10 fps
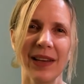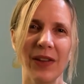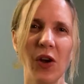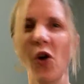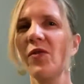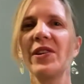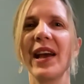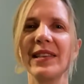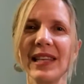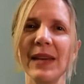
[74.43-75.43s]
The
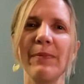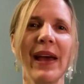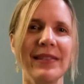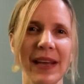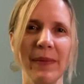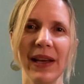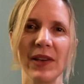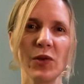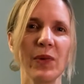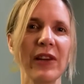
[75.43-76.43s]
COVID-19 pandemic
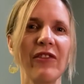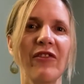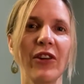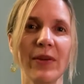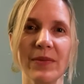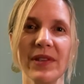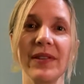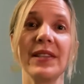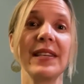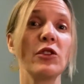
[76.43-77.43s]
has reaffirmed
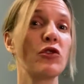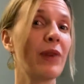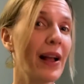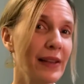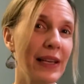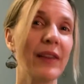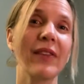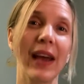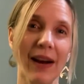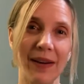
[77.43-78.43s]
the centrality of
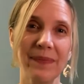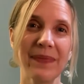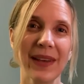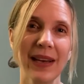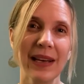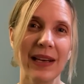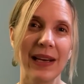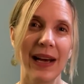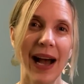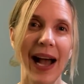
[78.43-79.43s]
care,
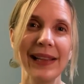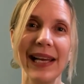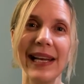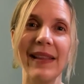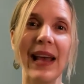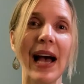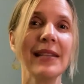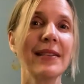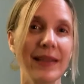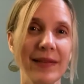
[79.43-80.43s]
highlighting the
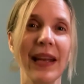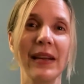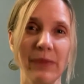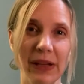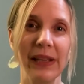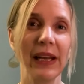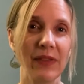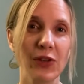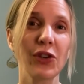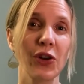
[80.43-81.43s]
unsustainability
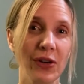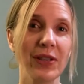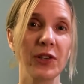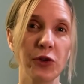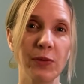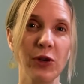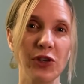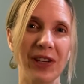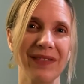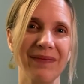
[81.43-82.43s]
of its current
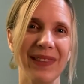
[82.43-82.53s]
distribution.